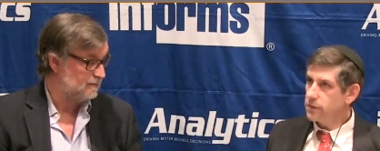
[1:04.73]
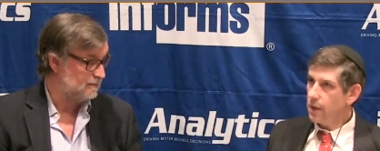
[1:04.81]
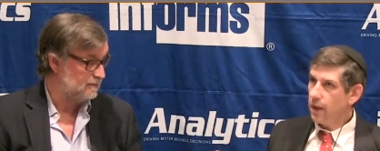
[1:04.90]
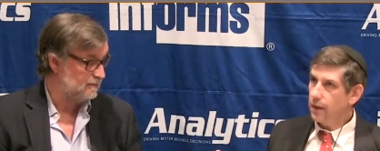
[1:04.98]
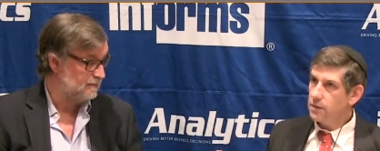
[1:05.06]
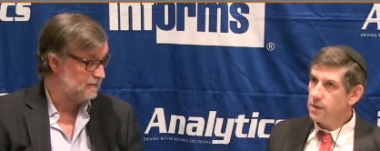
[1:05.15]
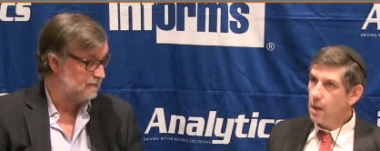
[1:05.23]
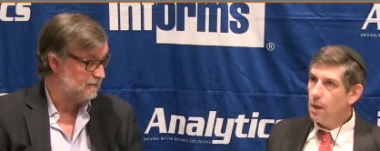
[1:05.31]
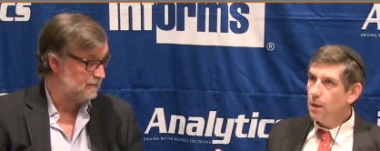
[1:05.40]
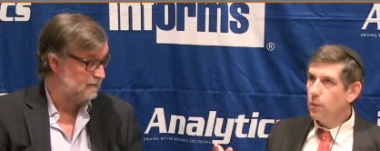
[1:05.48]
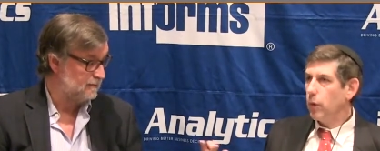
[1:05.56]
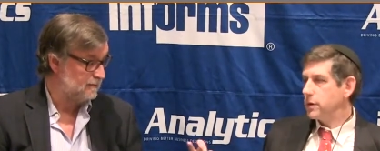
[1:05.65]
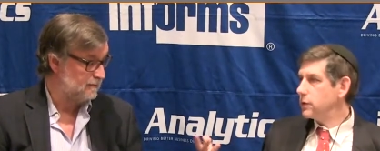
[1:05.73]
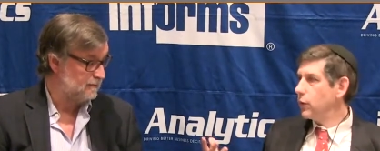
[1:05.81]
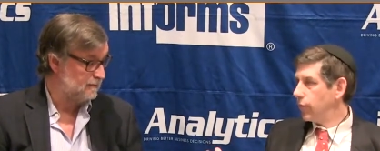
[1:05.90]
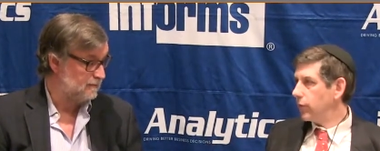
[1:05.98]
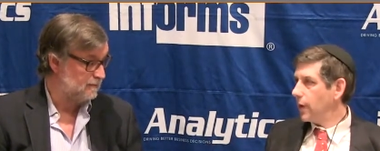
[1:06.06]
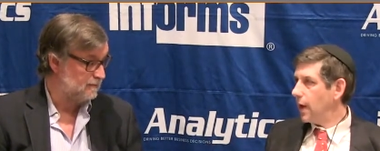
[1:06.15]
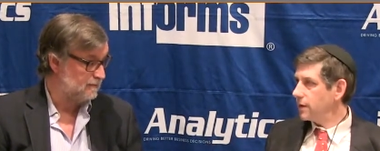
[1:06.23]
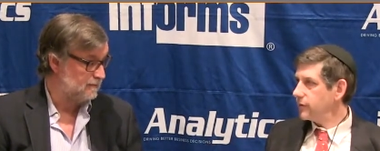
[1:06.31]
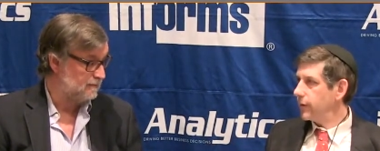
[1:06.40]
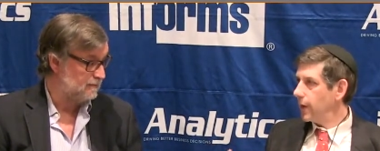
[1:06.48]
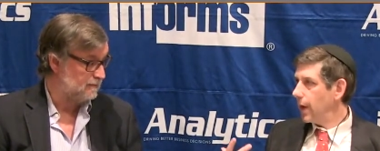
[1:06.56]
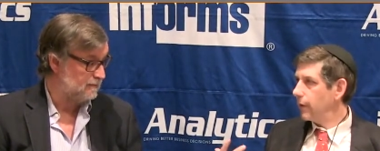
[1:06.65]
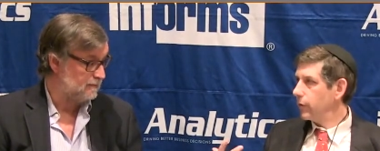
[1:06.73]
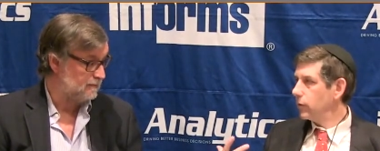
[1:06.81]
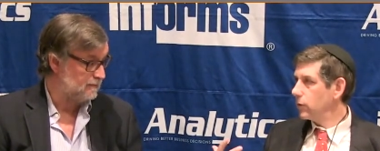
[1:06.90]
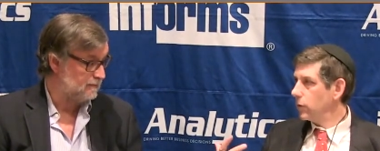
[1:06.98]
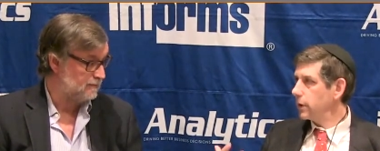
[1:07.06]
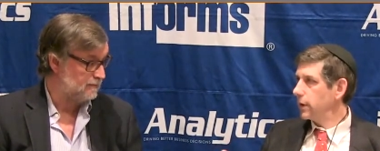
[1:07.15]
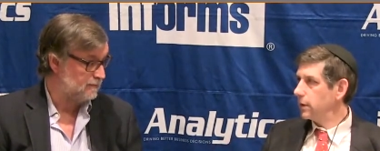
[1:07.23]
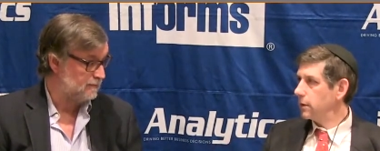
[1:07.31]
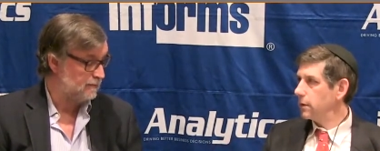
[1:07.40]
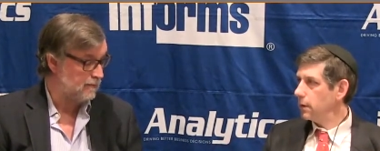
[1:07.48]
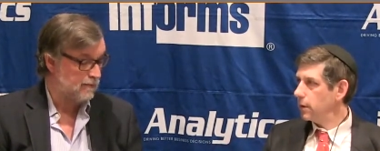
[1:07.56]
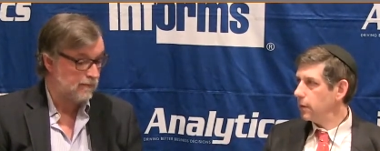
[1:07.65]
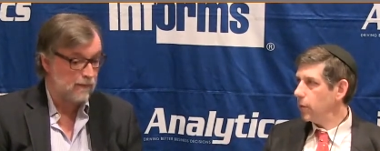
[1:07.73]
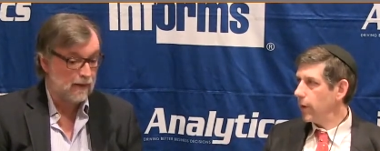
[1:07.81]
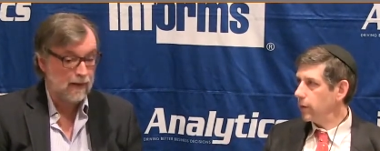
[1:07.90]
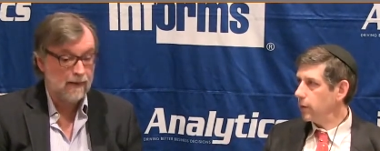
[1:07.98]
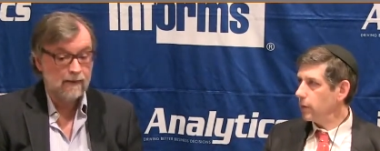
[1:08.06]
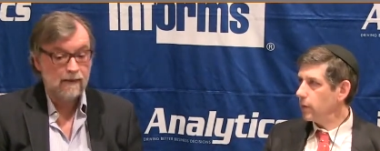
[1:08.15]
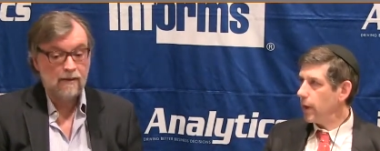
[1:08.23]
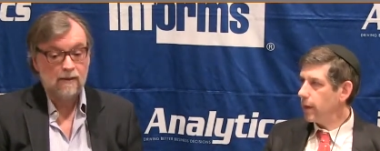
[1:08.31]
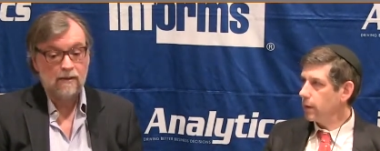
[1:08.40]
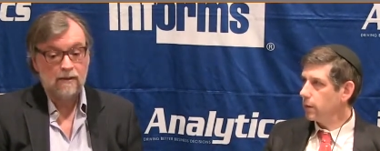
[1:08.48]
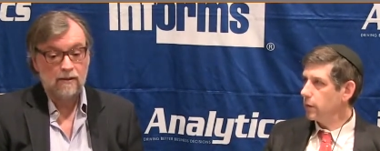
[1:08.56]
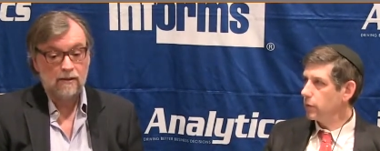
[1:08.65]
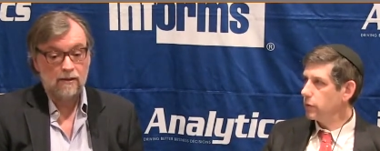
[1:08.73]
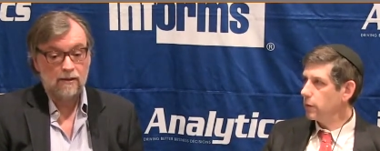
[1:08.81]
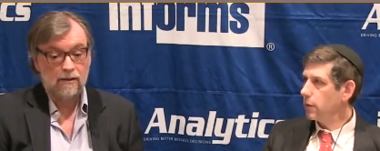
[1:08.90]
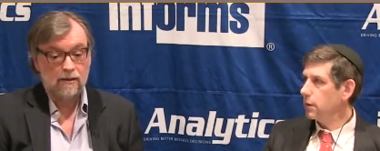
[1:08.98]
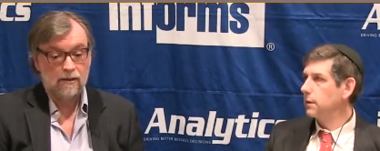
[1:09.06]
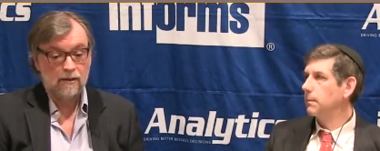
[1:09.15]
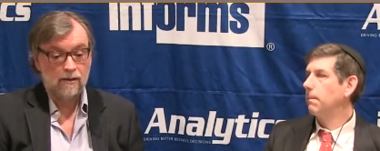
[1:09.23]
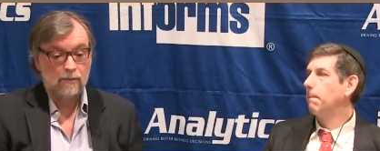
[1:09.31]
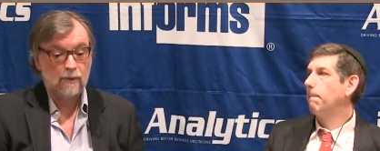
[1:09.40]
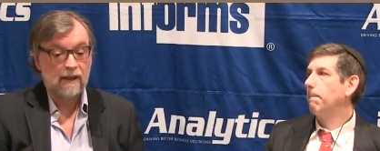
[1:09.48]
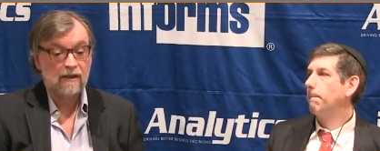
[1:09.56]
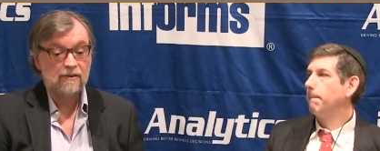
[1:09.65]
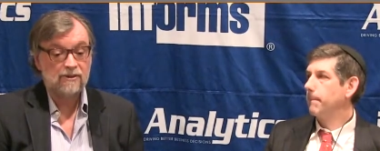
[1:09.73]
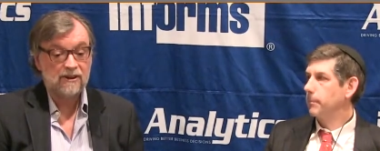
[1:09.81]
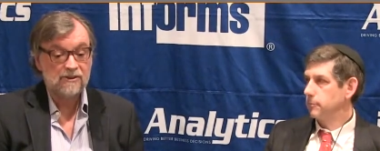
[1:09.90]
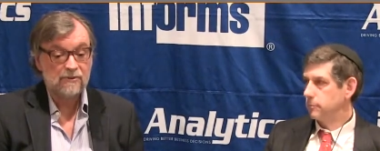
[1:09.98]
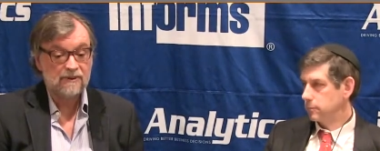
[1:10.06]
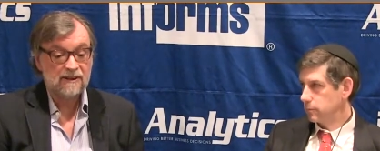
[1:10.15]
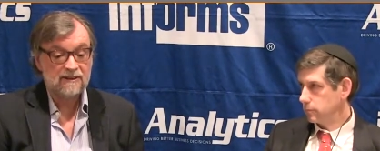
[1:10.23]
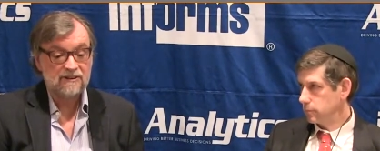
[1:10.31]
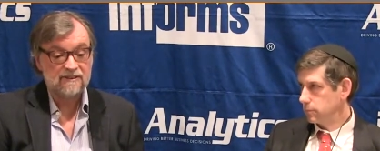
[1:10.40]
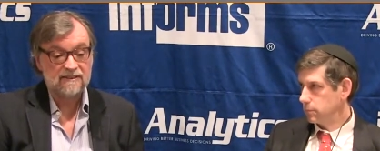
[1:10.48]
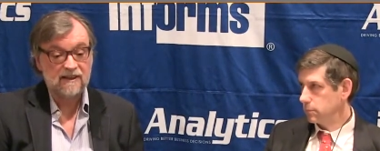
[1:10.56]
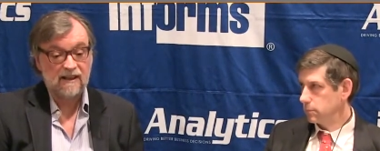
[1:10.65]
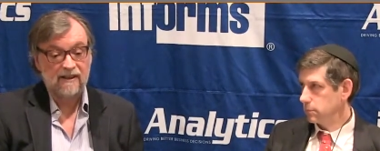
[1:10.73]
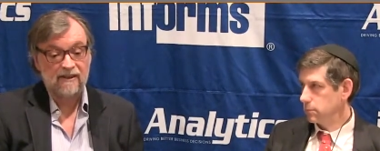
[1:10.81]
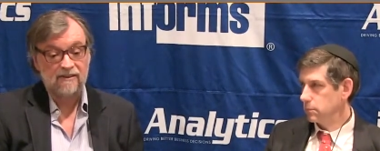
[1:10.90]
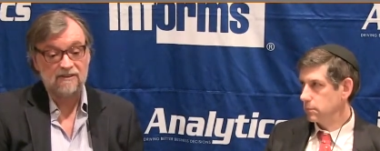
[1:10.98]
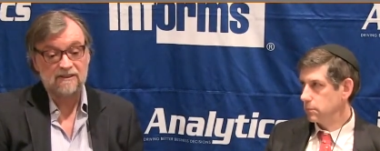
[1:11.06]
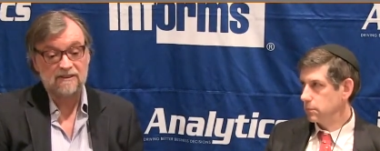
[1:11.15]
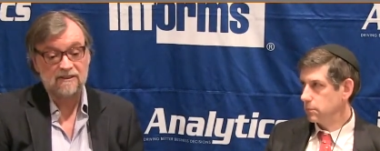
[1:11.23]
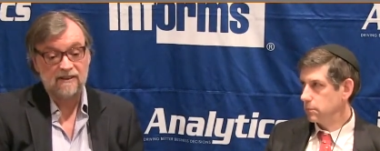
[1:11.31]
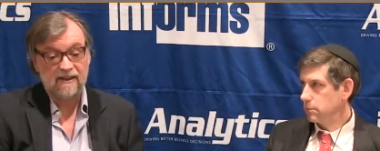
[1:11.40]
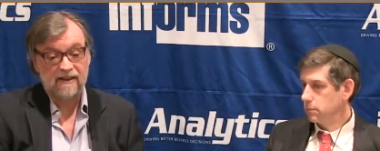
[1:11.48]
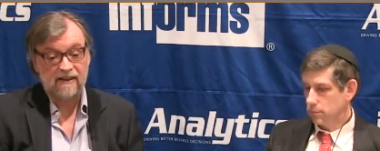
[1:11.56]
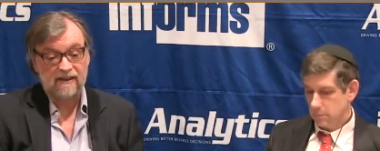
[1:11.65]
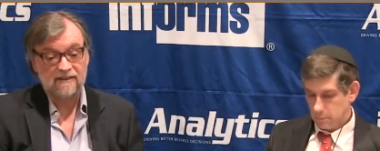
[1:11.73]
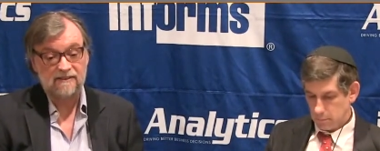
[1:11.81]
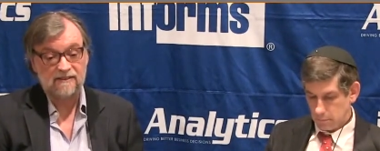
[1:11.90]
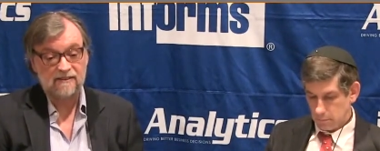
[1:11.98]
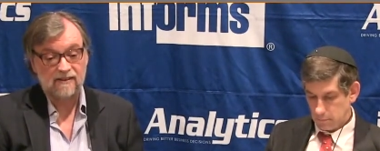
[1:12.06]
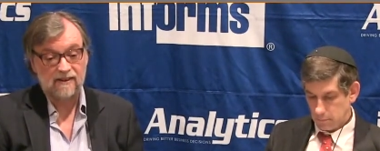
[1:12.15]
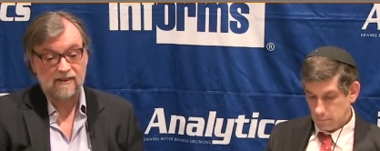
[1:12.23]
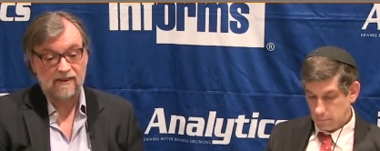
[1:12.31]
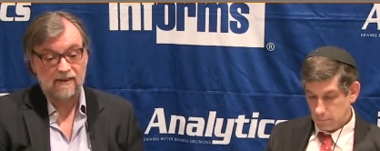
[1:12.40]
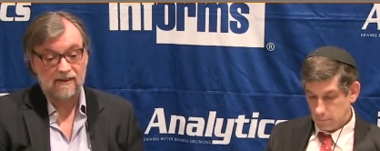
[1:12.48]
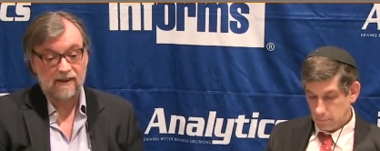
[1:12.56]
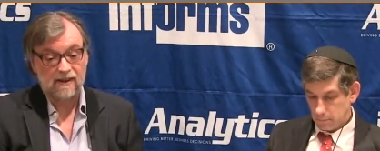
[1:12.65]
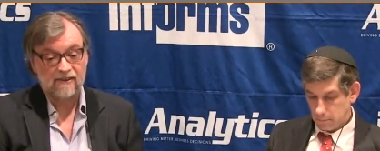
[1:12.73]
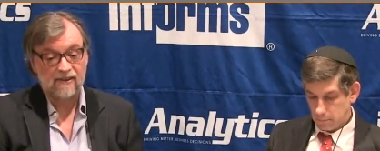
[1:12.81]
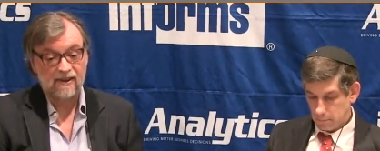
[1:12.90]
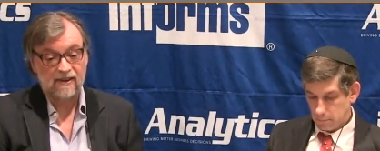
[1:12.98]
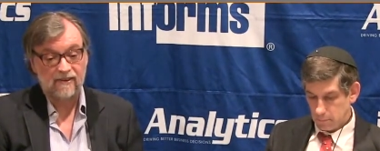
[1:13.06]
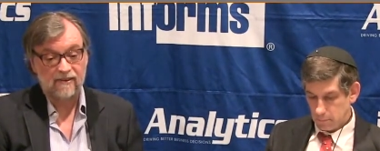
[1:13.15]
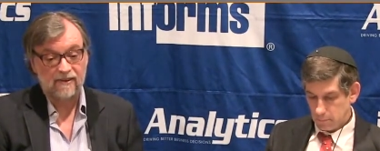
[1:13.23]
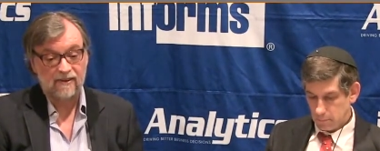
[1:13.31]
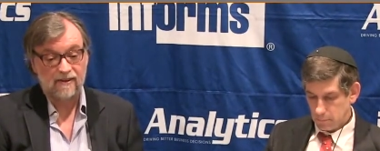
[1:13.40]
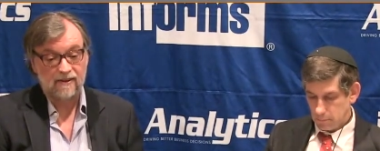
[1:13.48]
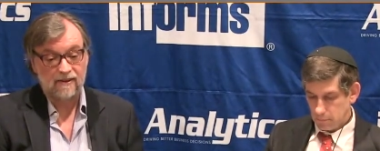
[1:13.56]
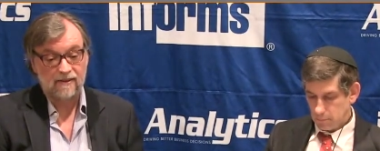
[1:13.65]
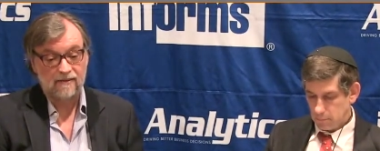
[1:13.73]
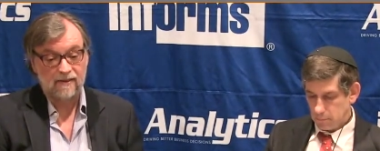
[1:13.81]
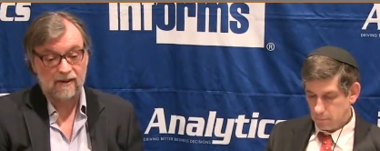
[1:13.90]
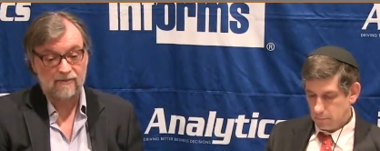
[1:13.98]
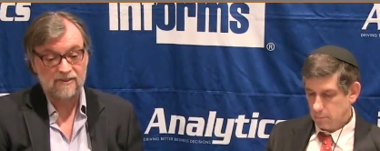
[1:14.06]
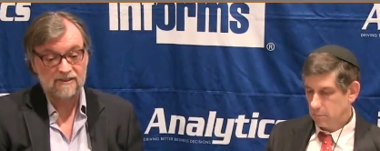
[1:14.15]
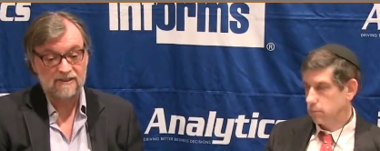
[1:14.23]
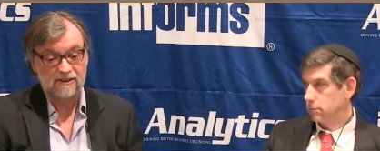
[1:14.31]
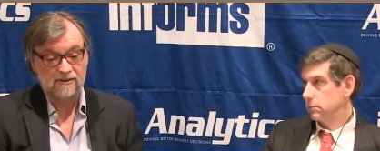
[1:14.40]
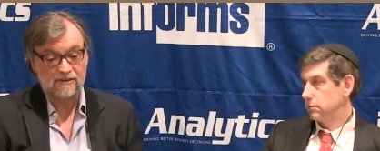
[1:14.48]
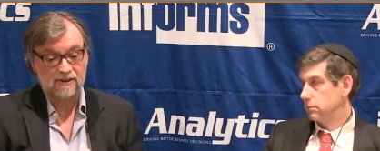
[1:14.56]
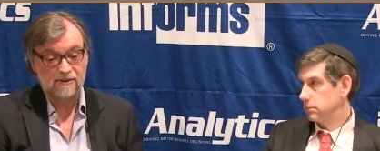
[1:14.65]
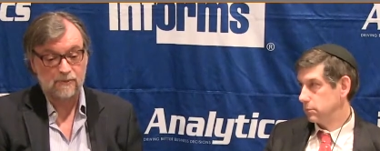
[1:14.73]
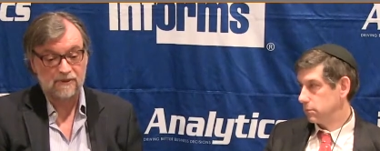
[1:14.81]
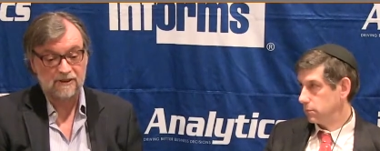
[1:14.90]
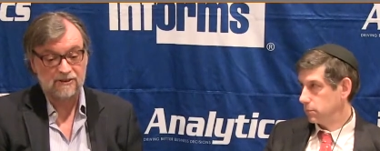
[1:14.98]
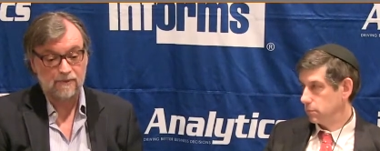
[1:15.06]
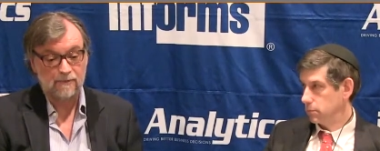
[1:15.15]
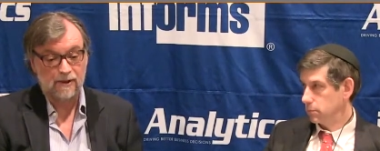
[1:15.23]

Speaker 1: science. What's your philosophy? How do you look at uh, the way that you edit your journal?
Speaker 2: Well, transportation science is, uh, I think, uh, obviously the transportation